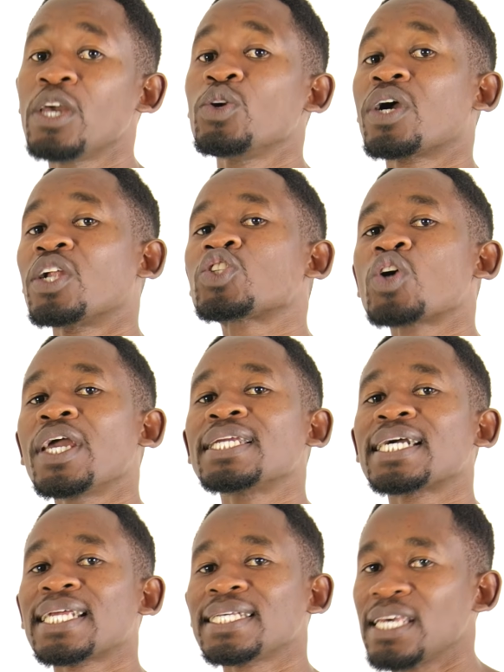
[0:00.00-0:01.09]
You can also
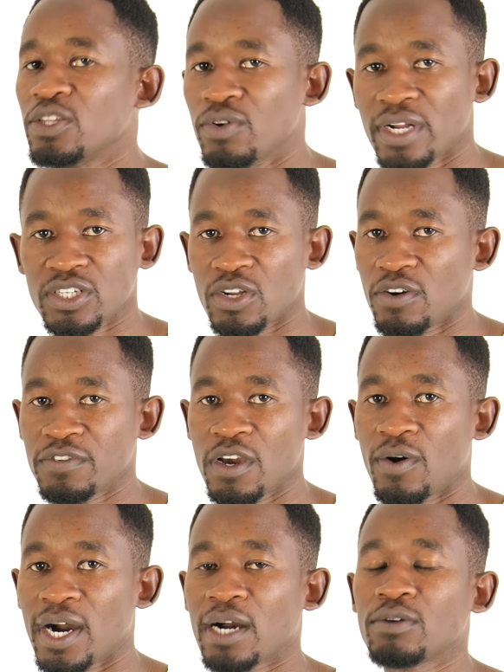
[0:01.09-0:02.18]
increase the duration of
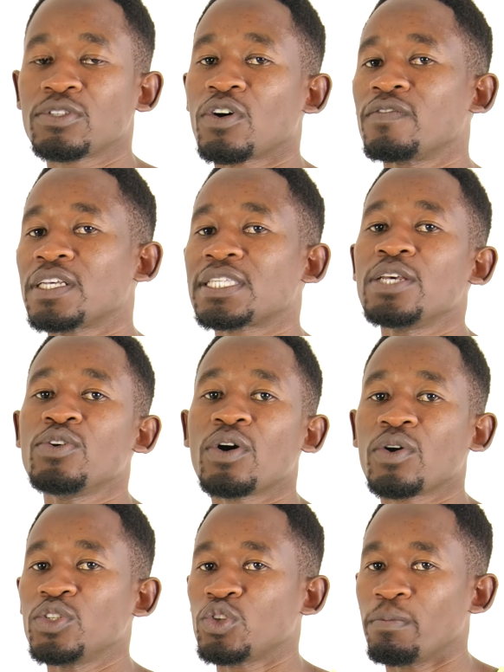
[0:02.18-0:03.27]
your workouts. Obviously, you're
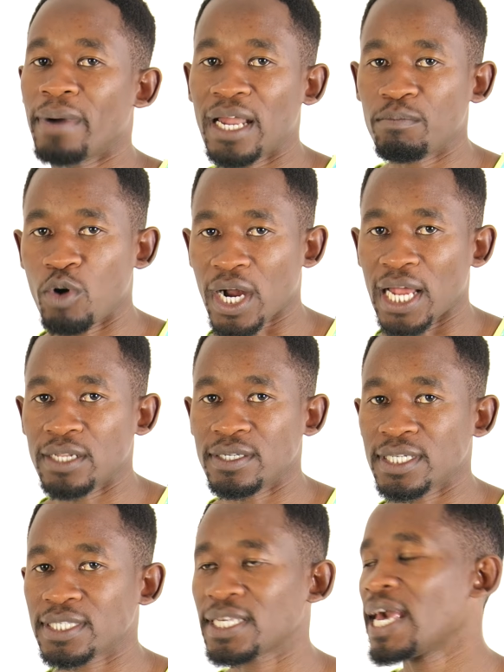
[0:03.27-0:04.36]
going to burn more
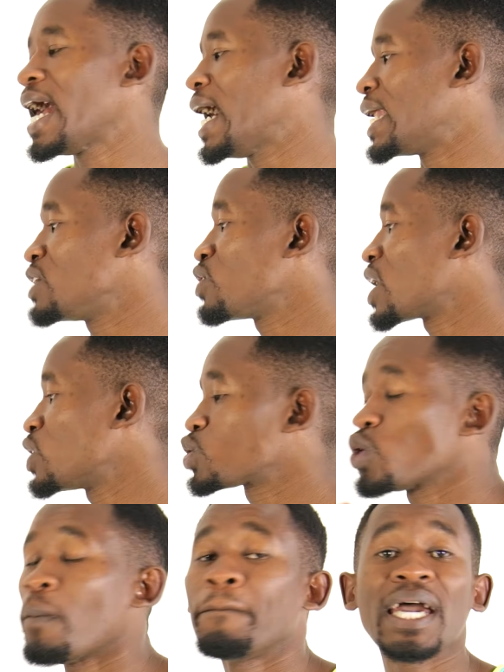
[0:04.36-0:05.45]
calories, and you can
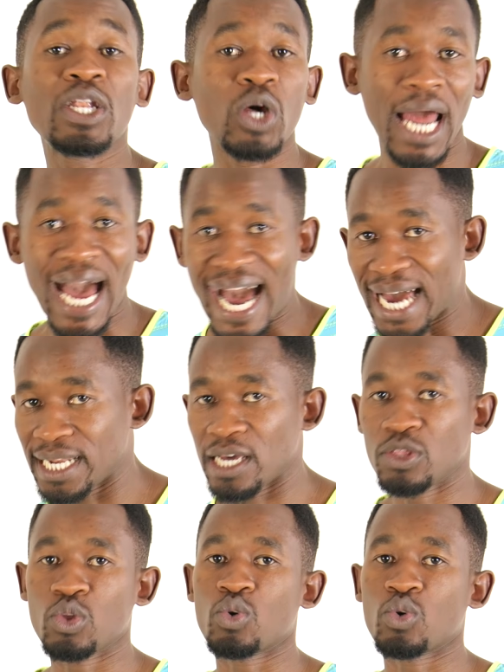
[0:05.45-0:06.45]
also pedal hard